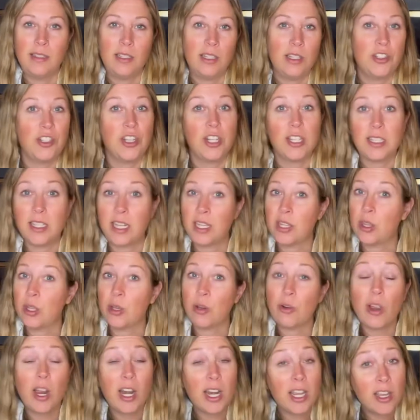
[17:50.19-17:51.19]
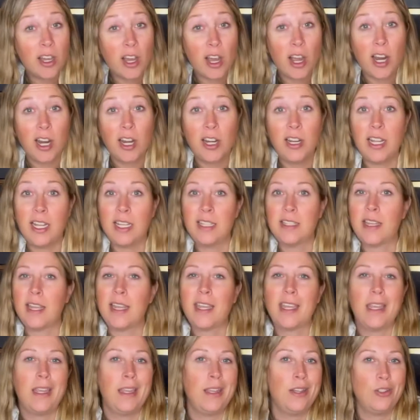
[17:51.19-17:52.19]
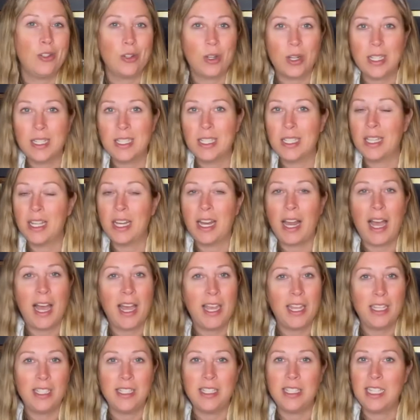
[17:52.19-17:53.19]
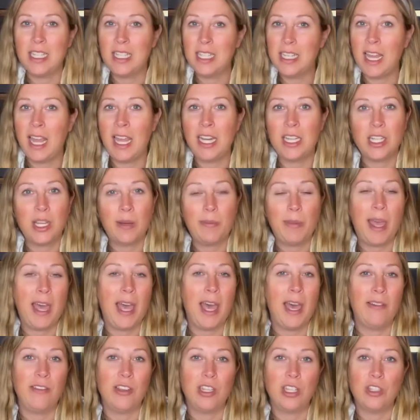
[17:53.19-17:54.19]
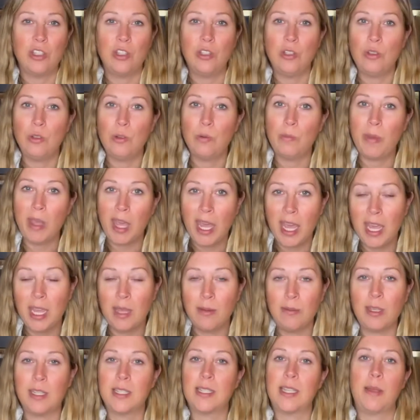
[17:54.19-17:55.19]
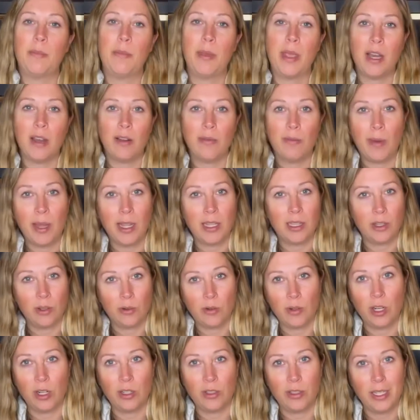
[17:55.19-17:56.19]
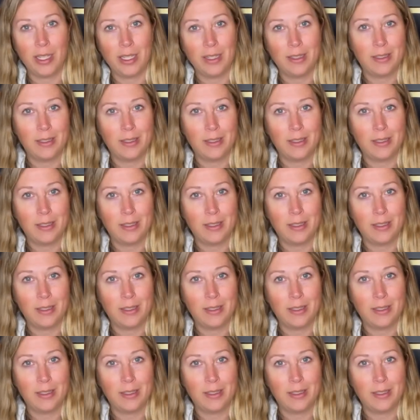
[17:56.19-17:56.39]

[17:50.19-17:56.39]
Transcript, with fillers: just like the credit card, it's like interest that I didn't end up having to pay because I paid off my loan early.